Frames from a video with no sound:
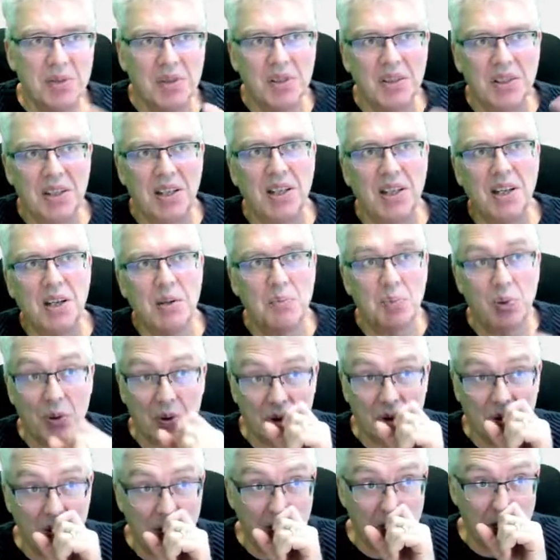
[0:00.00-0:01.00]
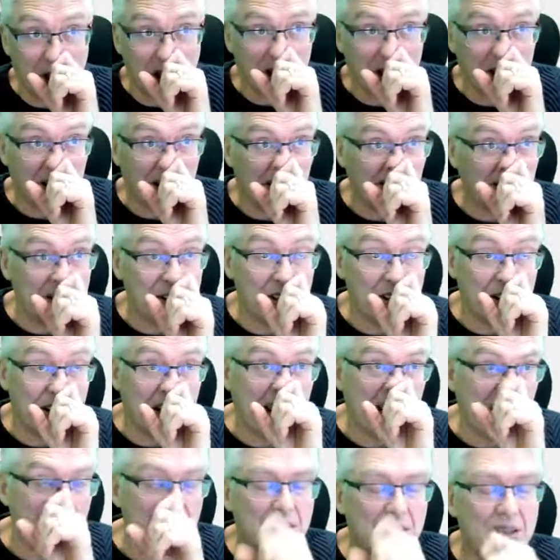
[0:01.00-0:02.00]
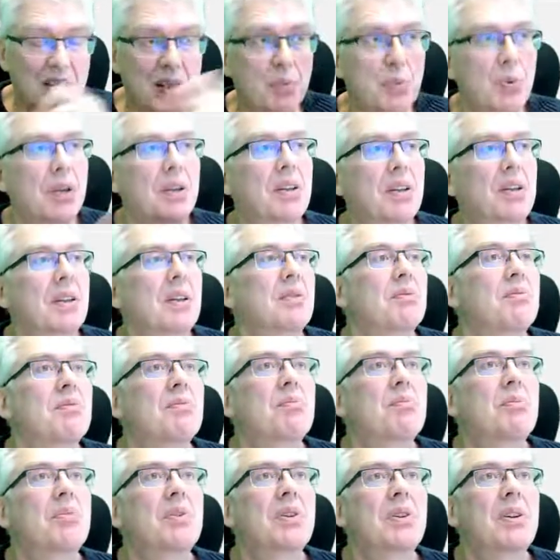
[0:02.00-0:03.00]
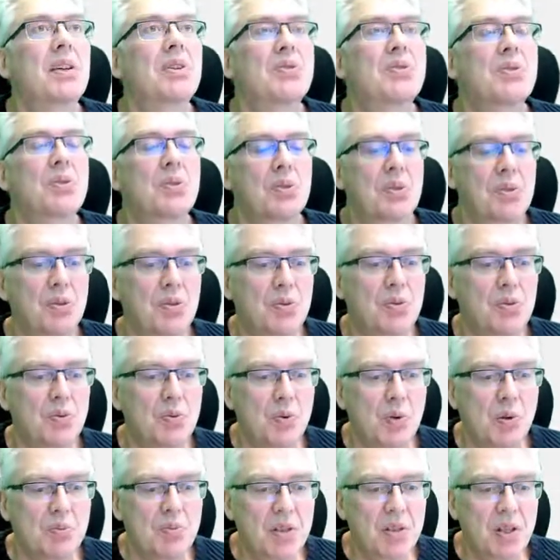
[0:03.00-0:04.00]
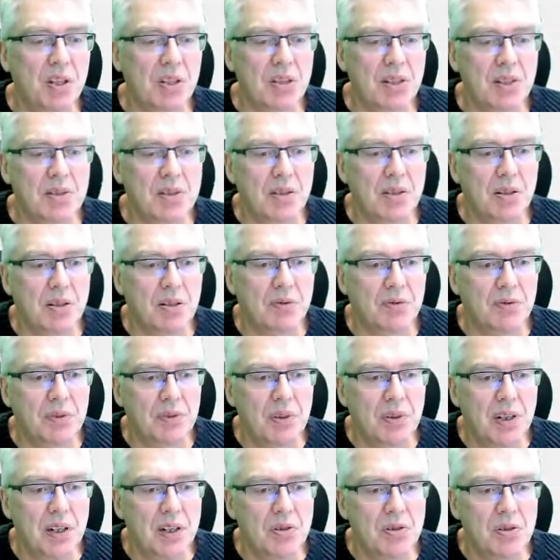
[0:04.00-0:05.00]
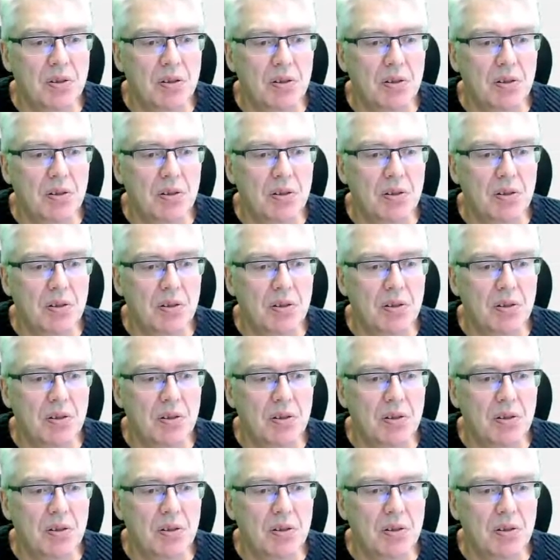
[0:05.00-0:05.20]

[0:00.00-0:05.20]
TI port automatically selects that when I insert a new object, it's the configuration.